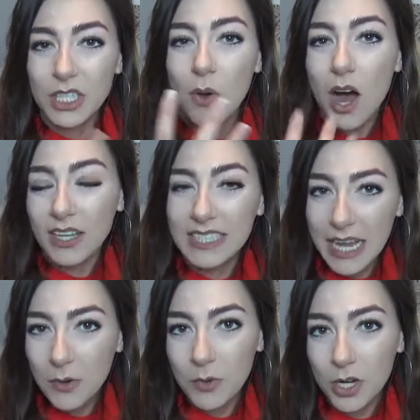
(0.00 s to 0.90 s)
So I'll
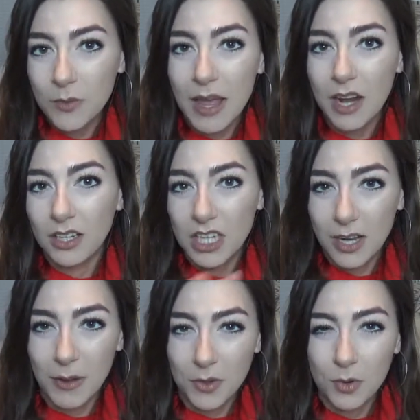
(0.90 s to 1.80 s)
say a room and I'll
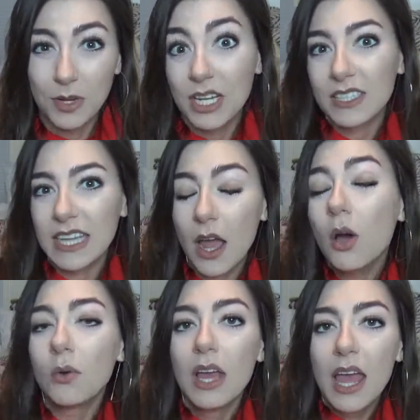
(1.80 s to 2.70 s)
talk about the room, and he'll say,
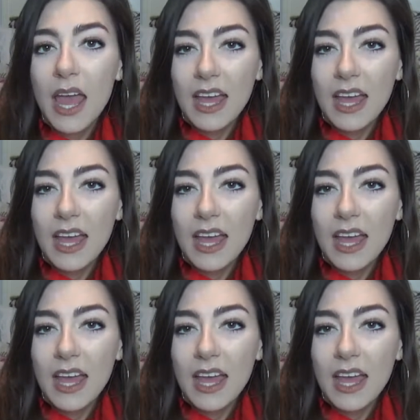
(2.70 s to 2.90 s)
oh,